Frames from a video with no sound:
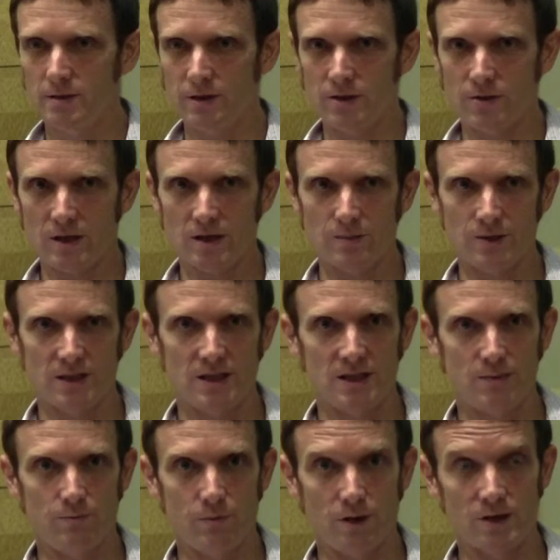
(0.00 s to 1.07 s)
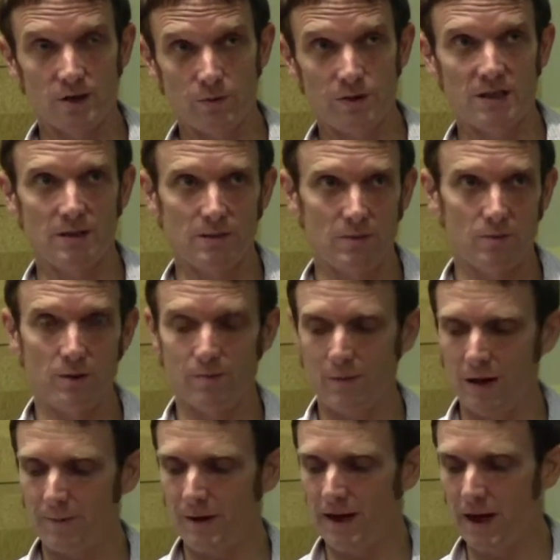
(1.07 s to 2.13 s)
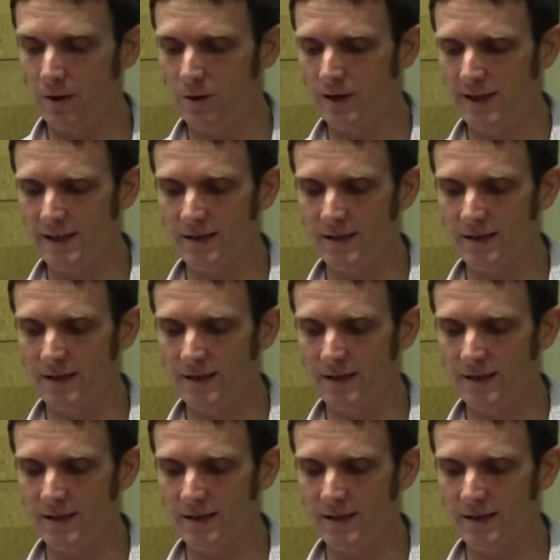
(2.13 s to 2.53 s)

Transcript: Instructables has also recently been bought by Autodesk,